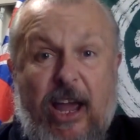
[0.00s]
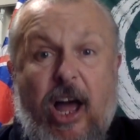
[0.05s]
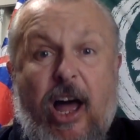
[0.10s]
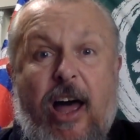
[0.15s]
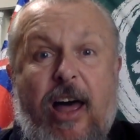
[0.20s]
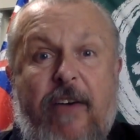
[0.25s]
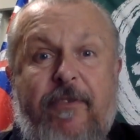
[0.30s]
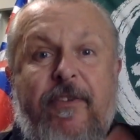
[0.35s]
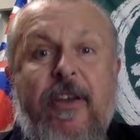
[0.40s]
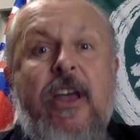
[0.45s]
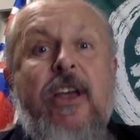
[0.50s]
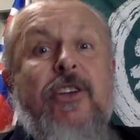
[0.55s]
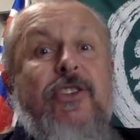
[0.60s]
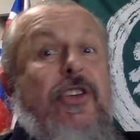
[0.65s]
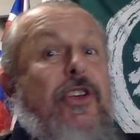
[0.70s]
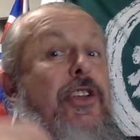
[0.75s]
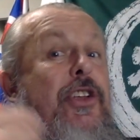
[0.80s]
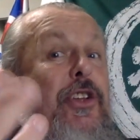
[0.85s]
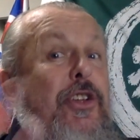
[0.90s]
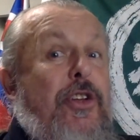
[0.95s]
off
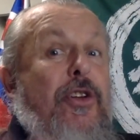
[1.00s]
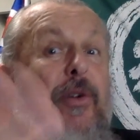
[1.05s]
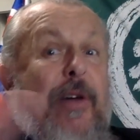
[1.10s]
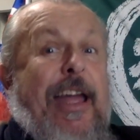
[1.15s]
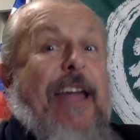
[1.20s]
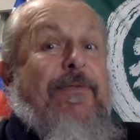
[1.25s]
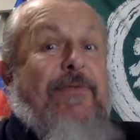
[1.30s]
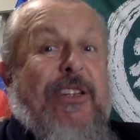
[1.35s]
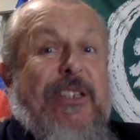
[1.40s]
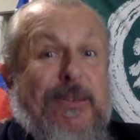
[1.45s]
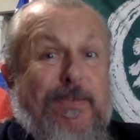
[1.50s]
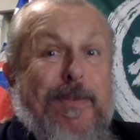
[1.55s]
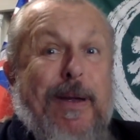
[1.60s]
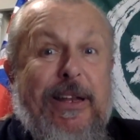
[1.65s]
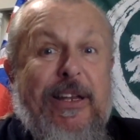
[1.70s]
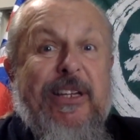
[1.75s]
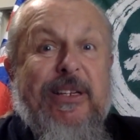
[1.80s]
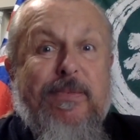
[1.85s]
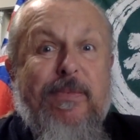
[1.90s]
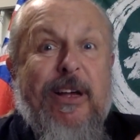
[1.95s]
so that you don't have to
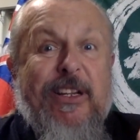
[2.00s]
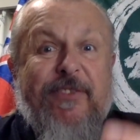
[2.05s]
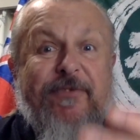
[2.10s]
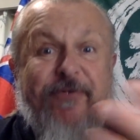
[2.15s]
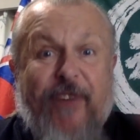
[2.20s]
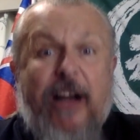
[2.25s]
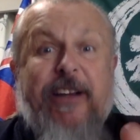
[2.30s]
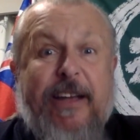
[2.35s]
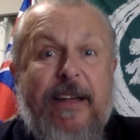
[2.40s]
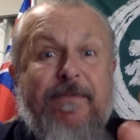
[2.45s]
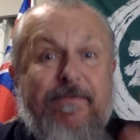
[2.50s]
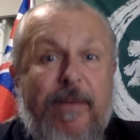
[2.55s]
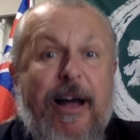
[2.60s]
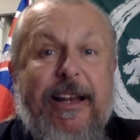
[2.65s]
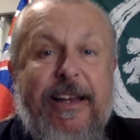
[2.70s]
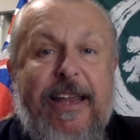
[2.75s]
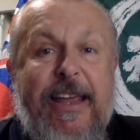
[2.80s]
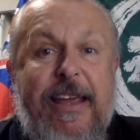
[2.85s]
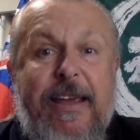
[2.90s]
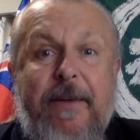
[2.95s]
spend as much fucking
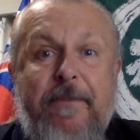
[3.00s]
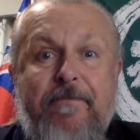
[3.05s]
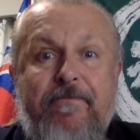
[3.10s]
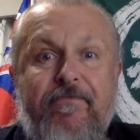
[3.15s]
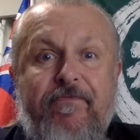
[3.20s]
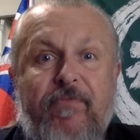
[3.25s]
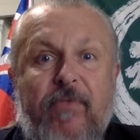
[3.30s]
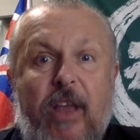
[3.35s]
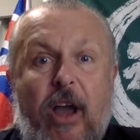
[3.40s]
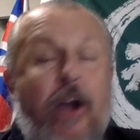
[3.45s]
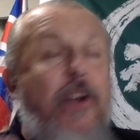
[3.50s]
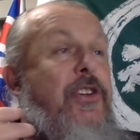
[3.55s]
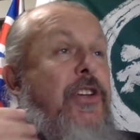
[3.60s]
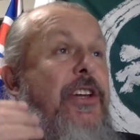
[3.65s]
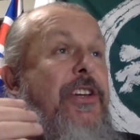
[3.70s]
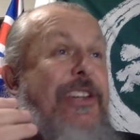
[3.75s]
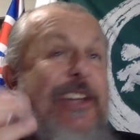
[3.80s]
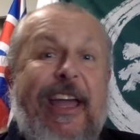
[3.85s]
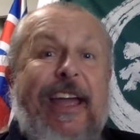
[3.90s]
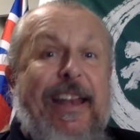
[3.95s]
money? Are
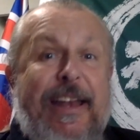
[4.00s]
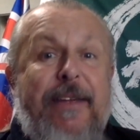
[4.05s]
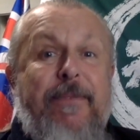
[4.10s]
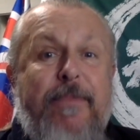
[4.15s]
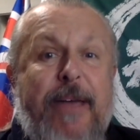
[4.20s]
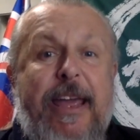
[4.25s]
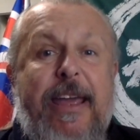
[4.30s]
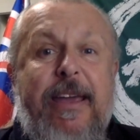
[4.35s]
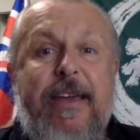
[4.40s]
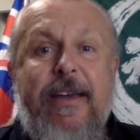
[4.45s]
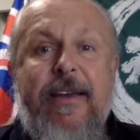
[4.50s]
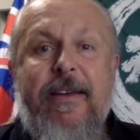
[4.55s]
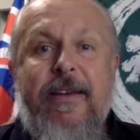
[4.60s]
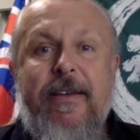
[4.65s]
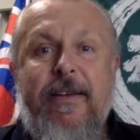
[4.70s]
you kidding me?